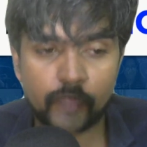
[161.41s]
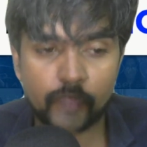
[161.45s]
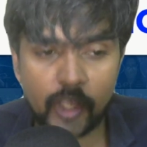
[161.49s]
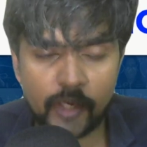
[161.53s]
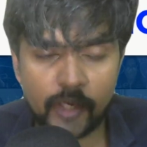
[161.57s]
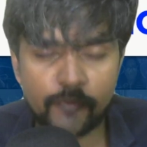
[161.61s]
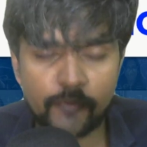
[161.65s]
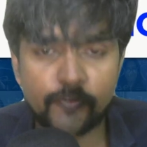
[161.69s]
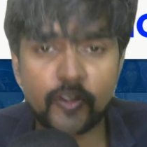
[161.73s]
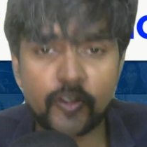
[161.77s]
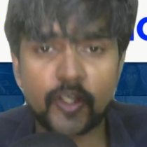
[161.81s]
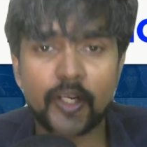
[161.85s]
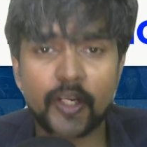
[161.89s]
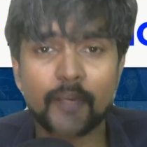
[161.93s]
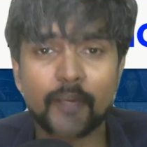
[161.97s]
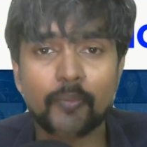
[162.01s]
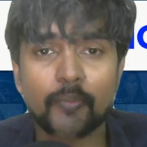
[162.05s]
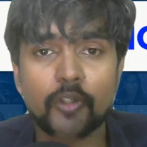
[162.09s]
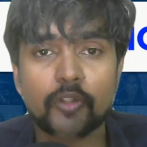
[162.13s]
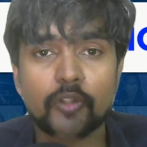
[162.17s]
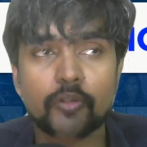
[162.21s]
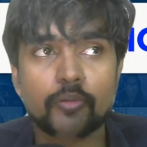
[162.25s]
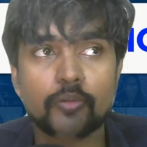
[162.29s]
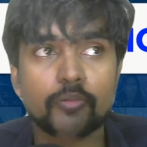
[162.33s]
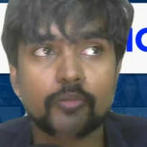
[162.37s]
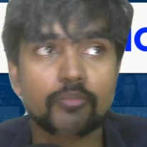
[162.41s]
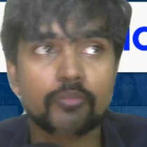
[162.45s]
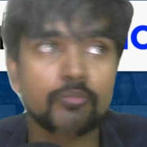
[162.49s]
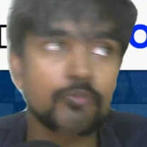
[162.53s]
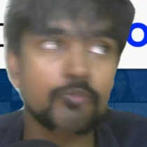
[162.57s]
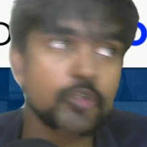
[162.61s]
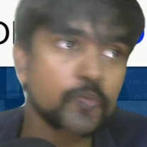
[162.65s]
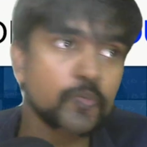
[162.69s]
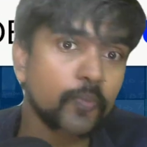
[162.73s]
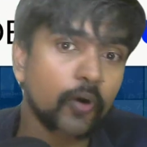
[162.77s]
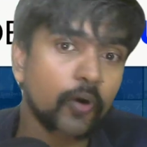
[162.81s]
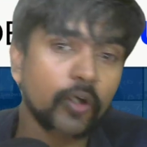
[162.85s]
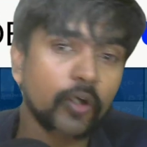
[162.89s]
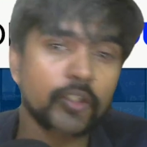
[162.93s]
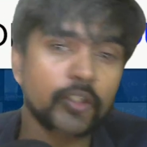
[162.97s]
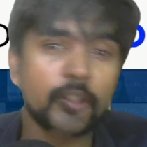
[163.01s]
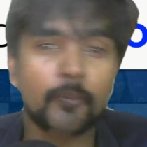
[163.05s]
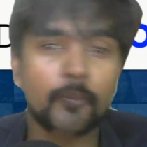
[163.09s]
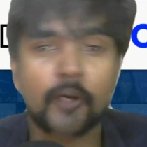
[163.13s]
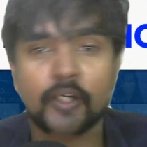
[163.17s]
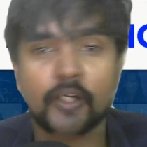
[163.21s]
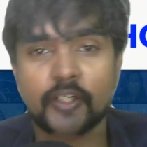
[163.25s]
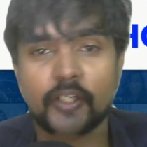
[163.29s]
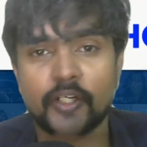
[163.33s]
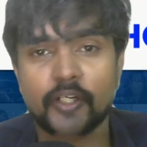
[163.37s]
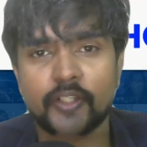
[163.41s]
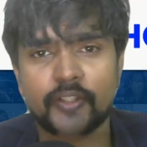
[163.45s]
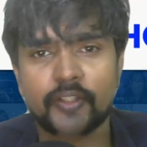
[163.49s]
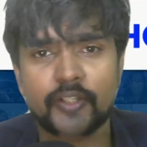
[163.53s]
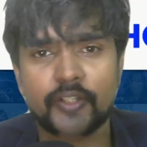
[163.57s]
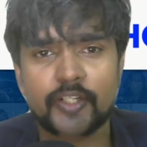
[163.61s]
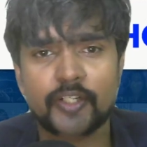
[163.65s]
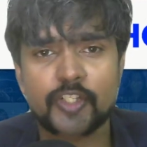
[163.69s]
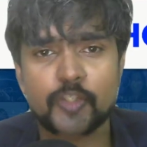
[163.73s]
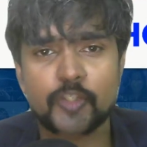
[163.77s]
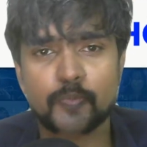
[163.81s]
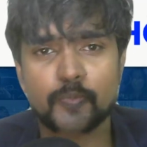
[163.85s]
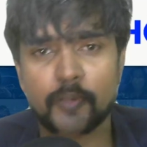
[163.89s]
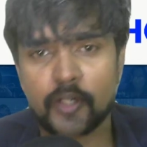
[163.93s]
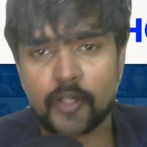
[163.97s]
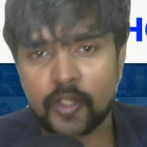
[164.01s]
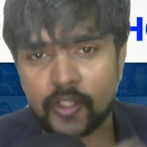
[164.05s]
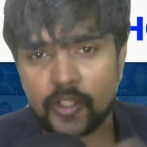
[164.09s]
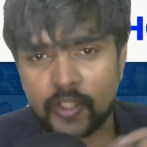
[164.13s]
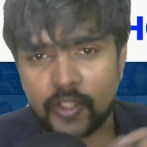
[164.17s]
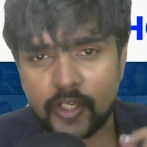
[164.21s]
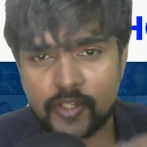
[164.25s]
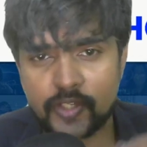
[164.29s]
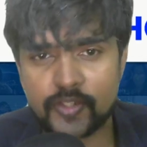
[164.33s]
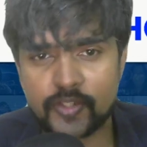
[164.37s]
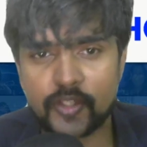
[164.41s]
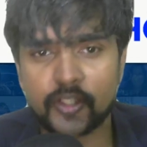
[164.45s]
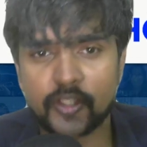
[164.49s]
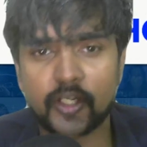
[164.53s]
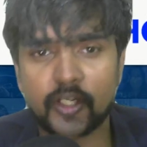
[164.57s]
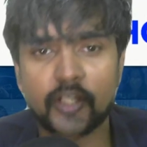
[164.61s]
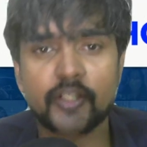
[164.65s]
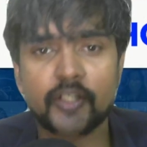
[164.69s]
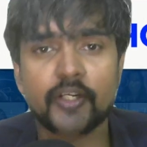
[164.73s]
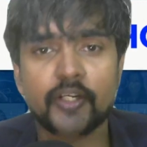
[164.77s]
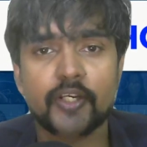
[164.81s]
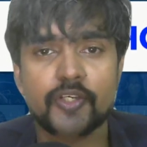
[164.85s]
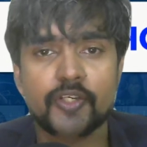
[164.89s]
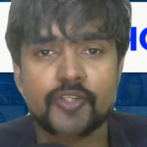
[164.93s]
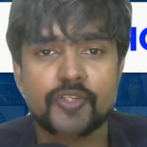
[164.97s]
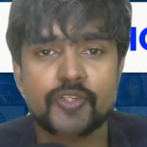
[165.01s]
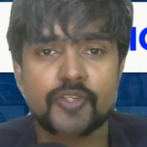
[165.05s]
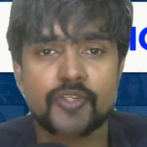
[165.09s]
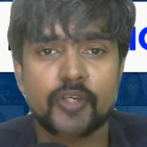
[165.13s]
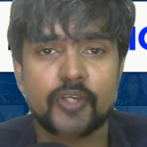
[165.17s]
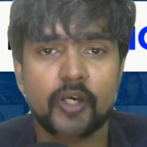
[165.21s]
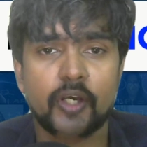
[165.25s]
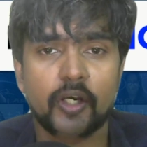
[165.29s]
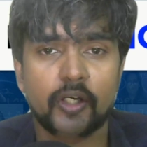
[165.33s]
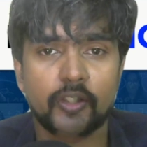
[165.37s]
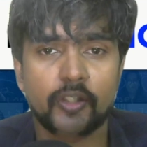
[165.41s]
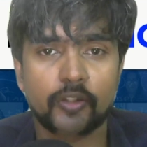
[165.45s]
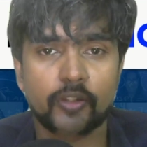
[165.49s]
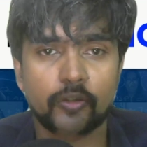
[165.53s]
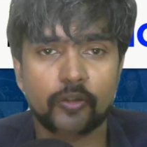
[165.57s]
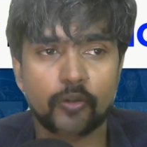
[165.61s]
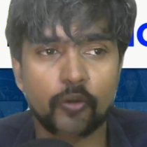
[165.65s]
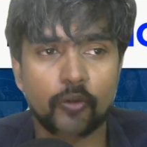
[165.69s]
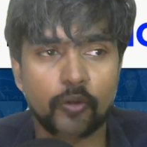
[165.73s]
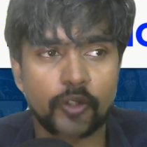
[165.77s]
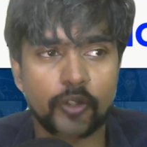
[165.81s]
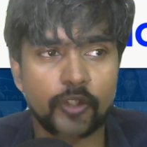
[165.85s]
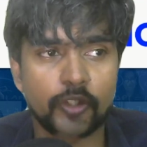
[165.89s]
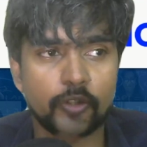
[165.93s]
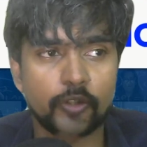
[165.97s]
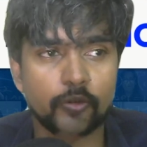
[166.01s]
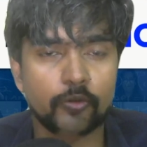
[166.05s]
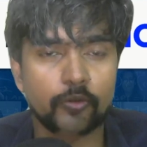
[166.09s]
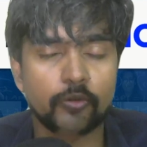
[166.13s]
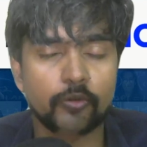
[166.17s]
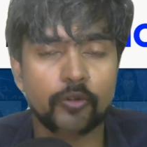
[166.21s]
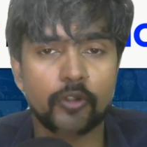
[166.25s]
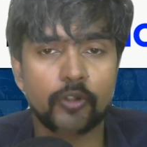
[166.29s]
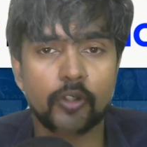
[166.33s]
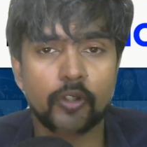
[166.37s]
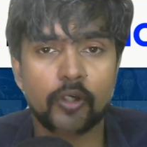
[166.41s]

if we are able to spot the market trends prioritize the countries uh, to go into